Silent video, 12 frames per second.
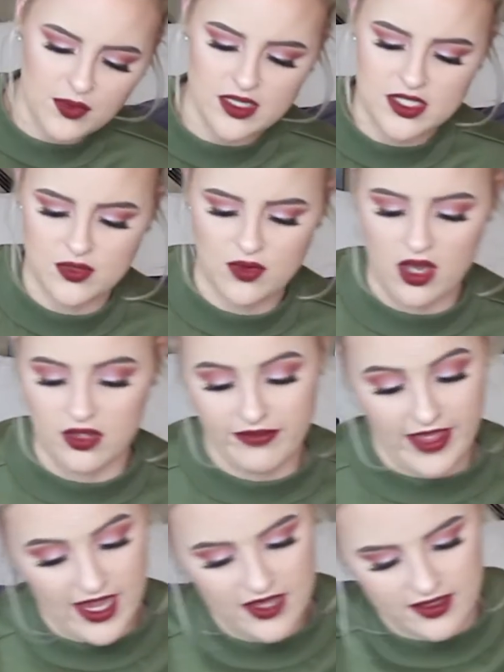really do all of
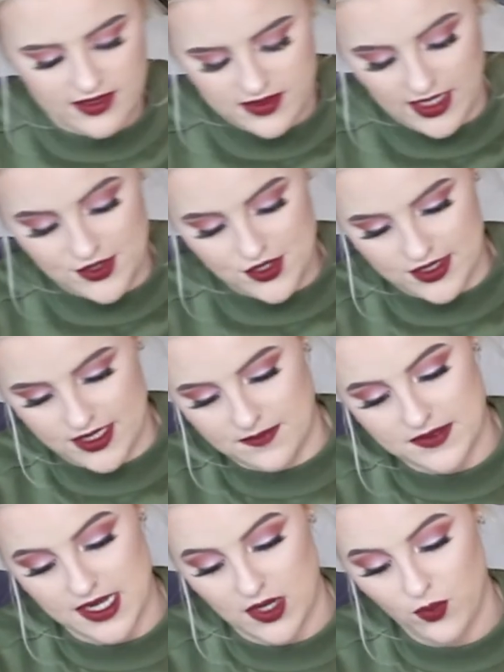that because that just
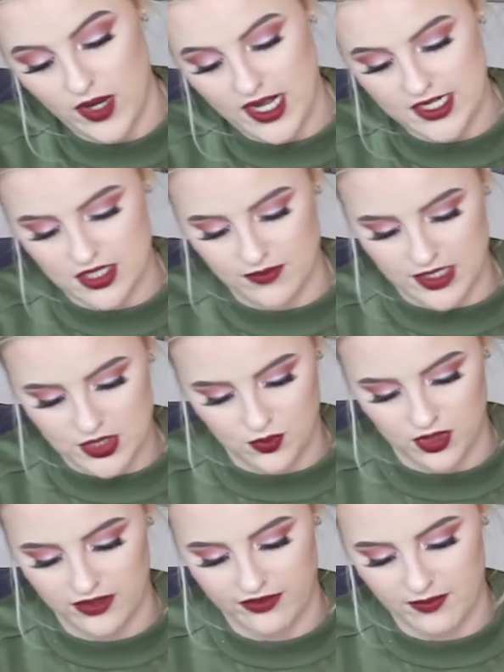seems like way too much
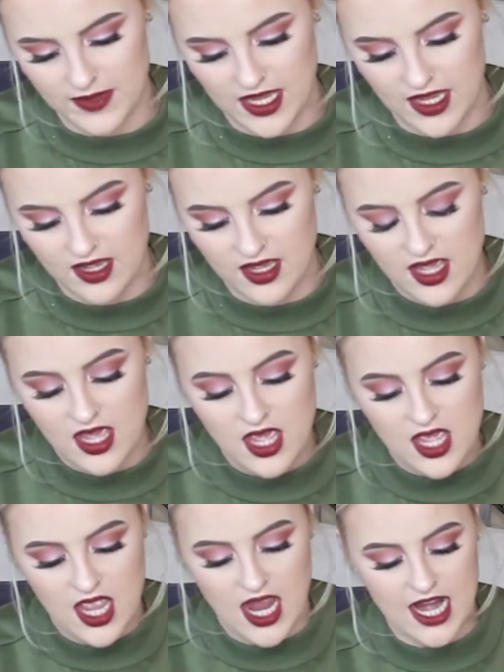work for me.
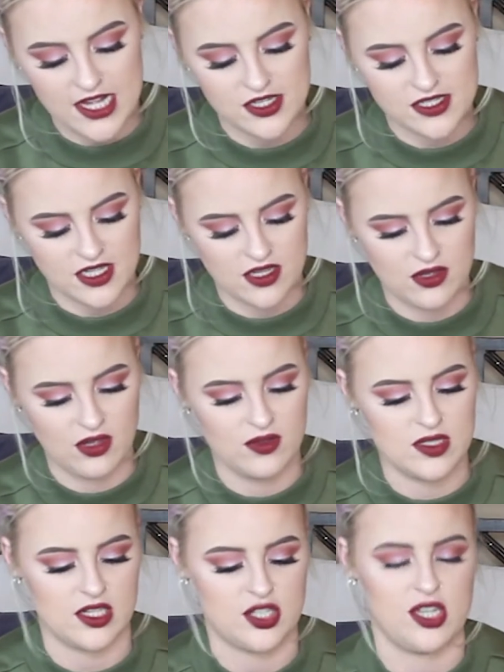I just
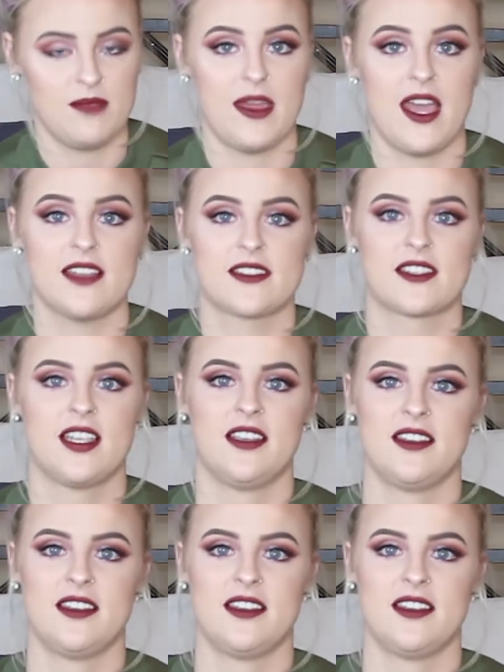use sheet mask.